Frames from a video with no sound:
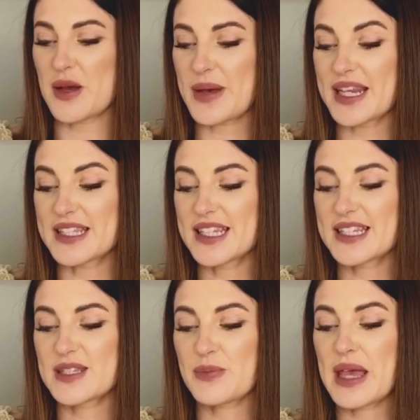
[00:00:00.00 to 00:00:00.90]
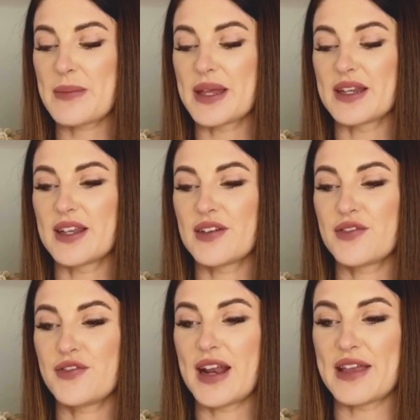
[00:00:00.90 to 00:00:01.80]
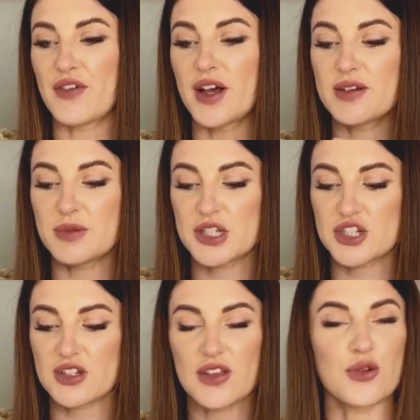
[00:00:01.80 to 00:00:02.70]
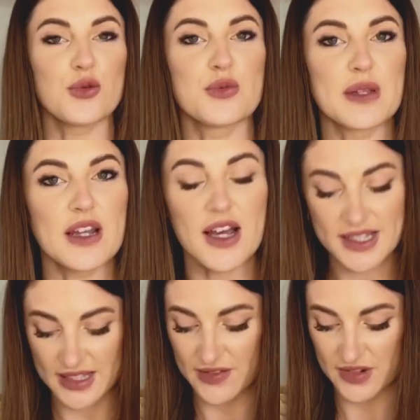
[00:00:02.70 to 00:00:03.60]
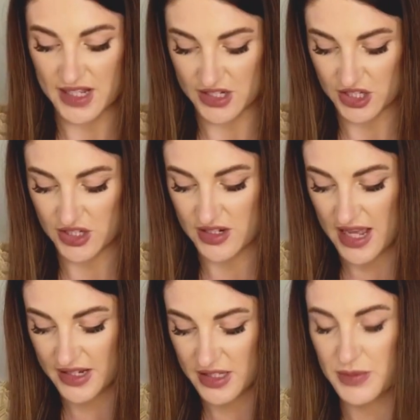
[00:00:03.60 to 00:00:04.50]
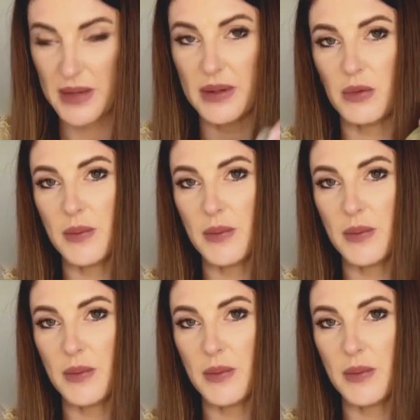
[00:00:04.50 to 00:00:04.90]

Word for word: up and it's in spearmint flavour, which I thought would be nice. I haven't actually had a spearmint one